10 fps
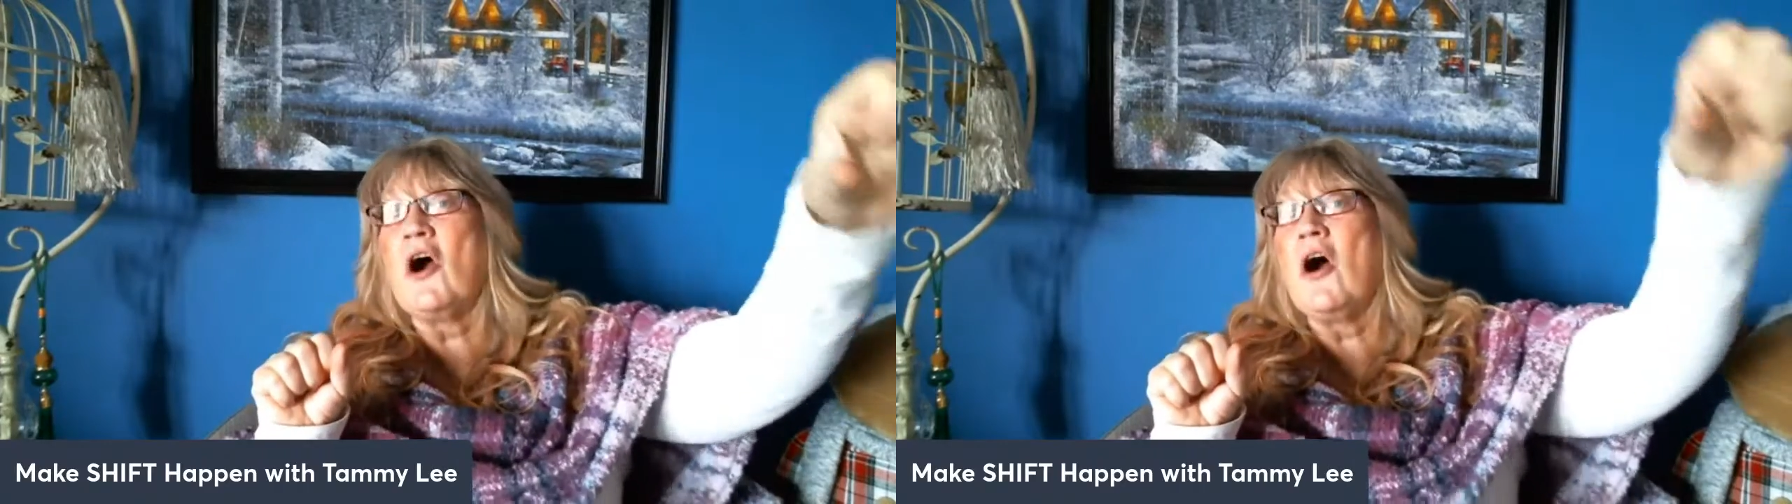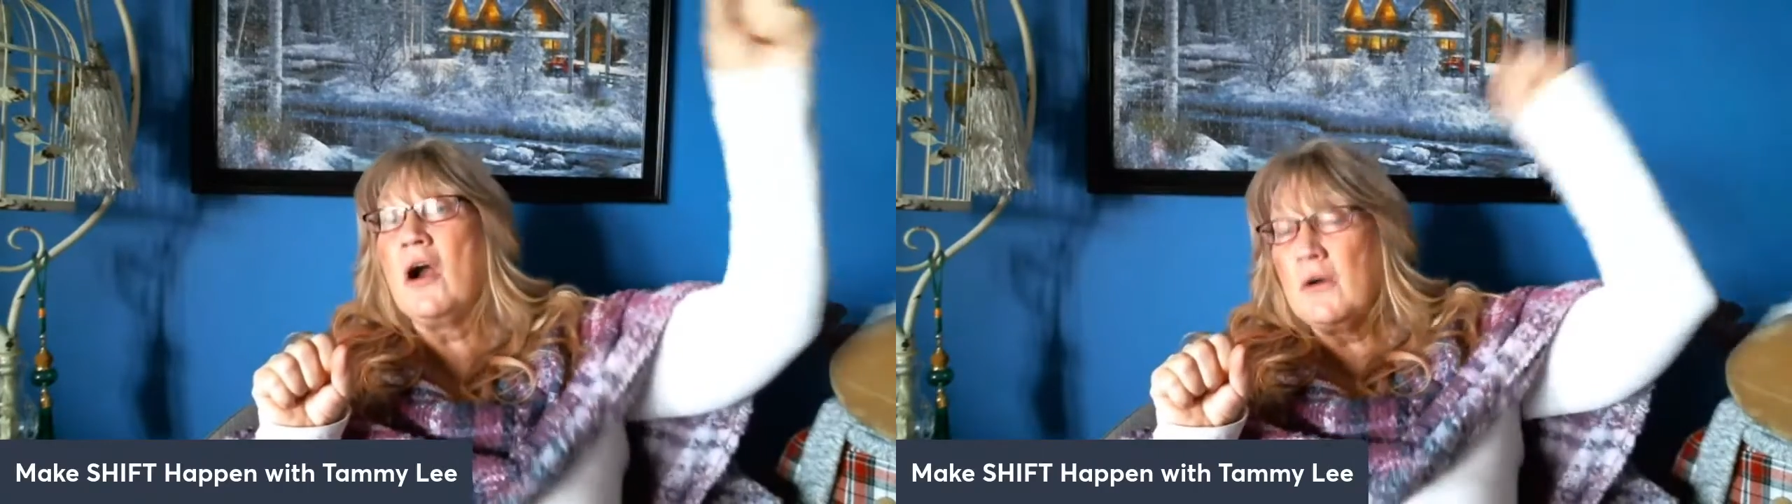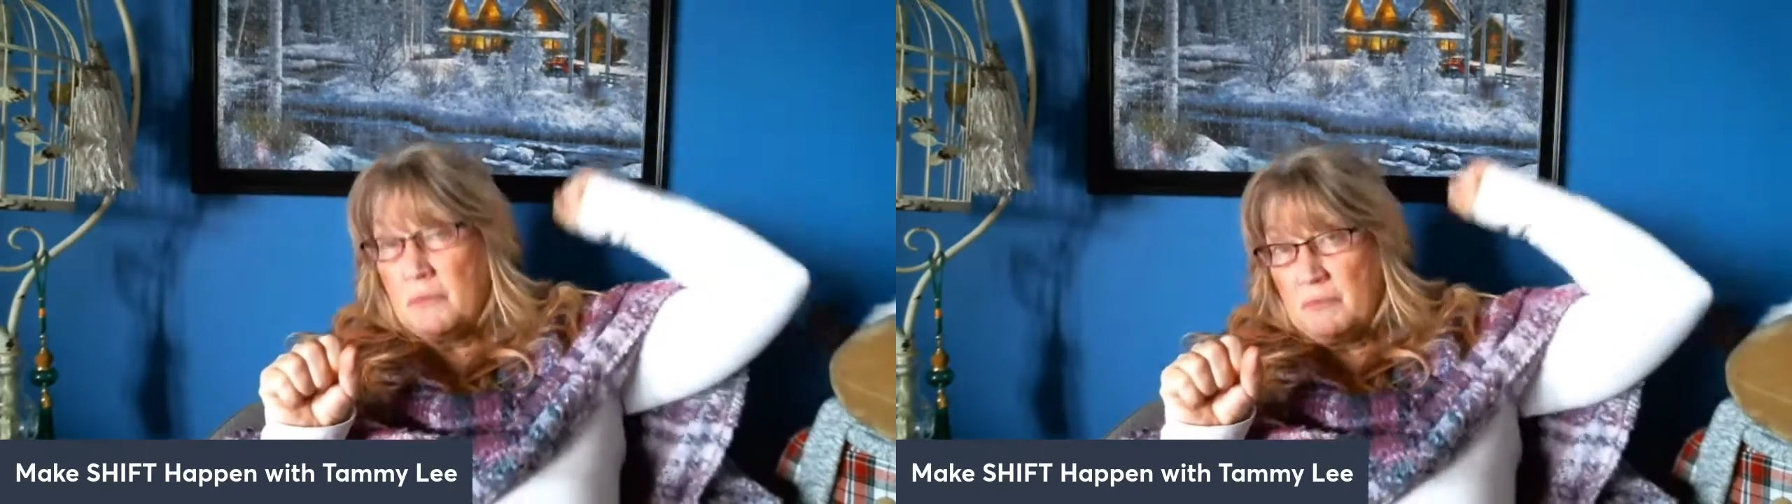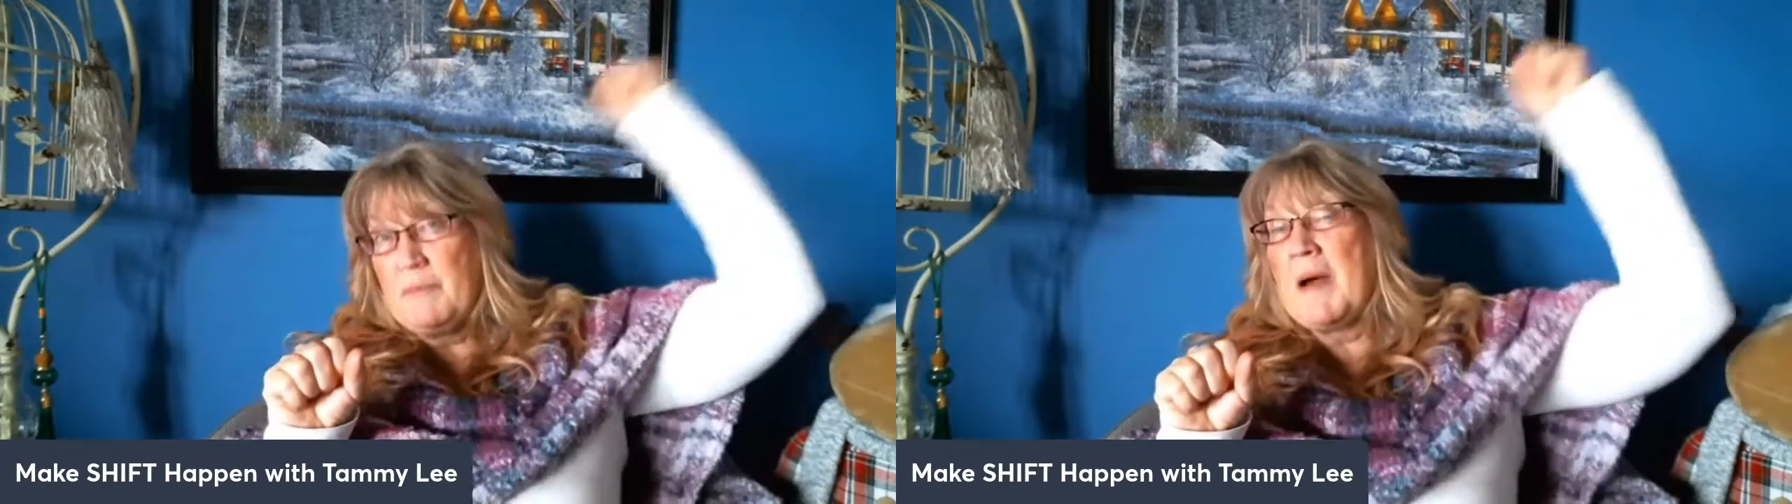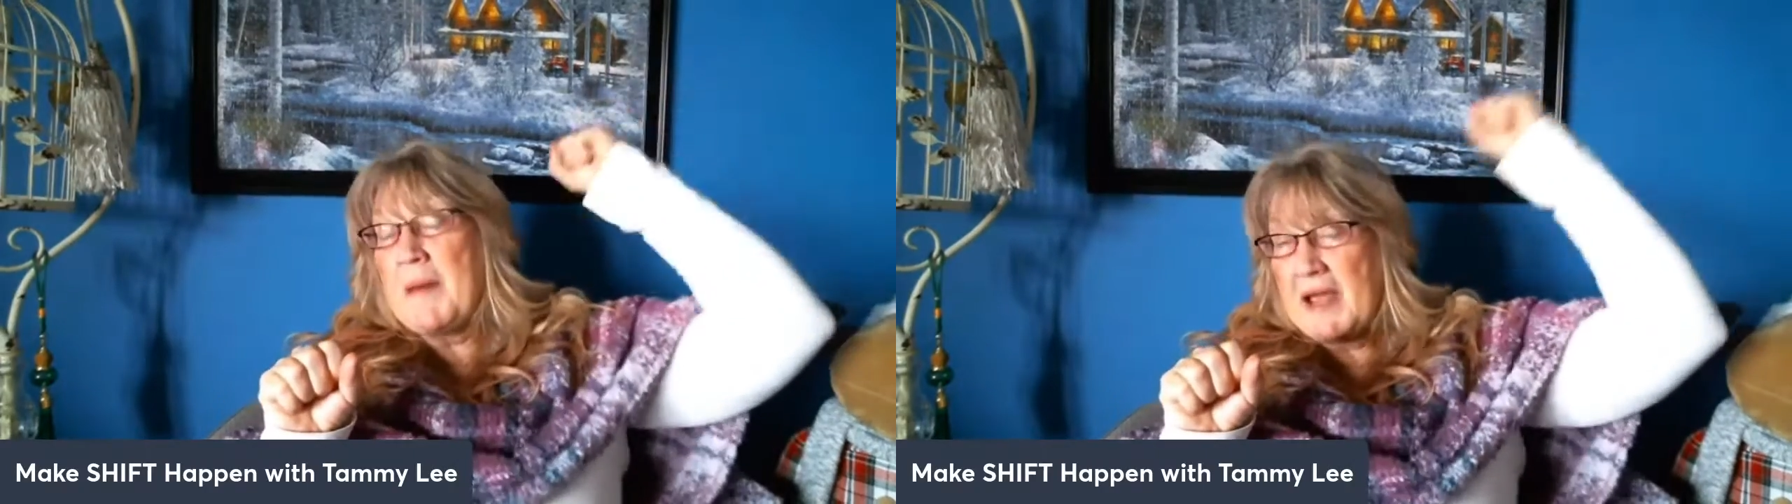car
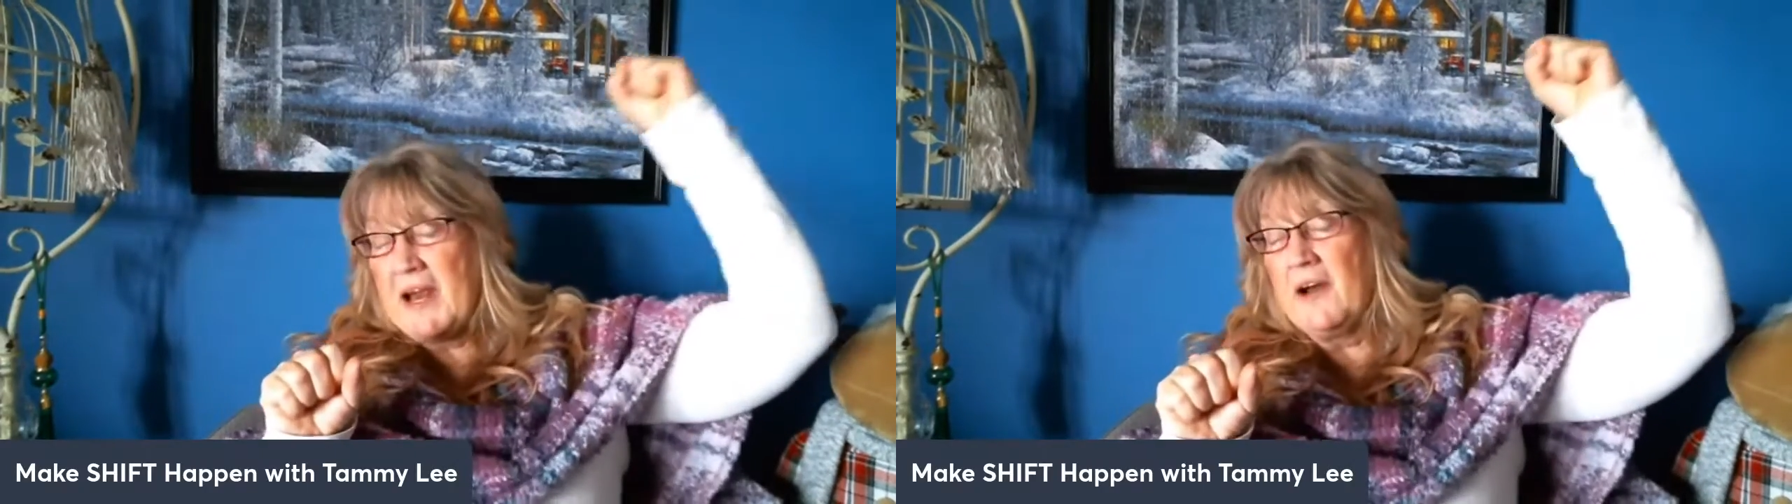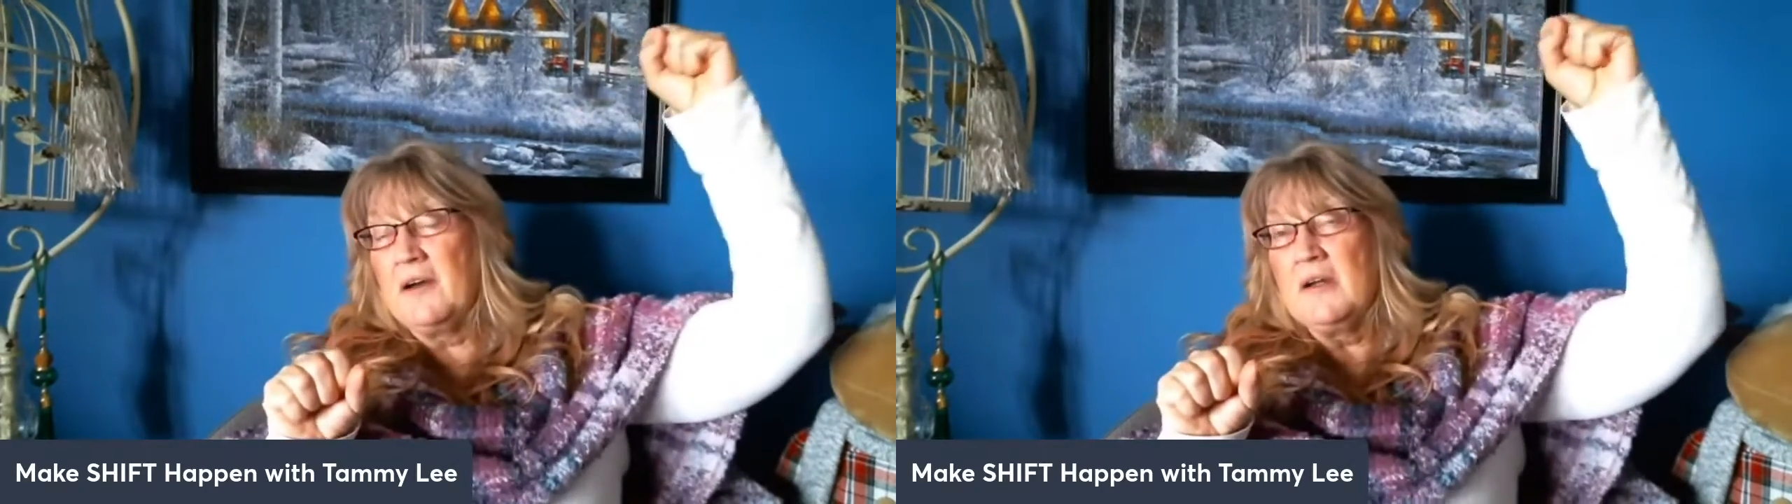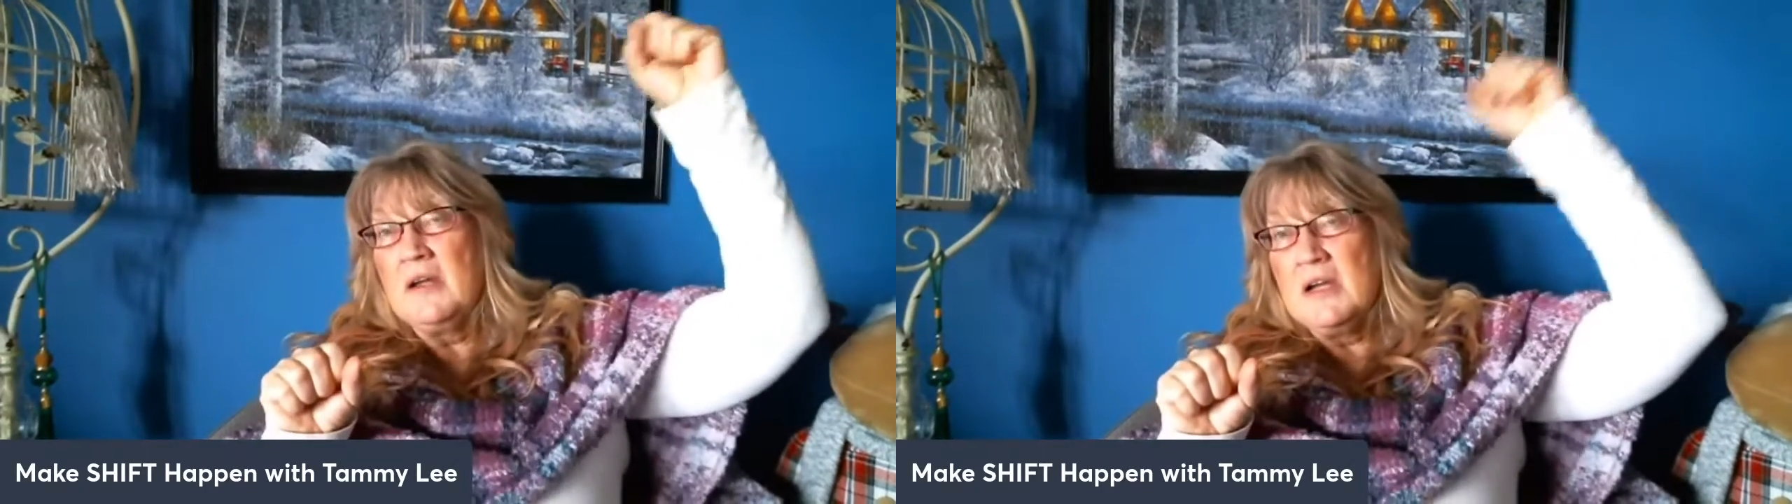by my hair,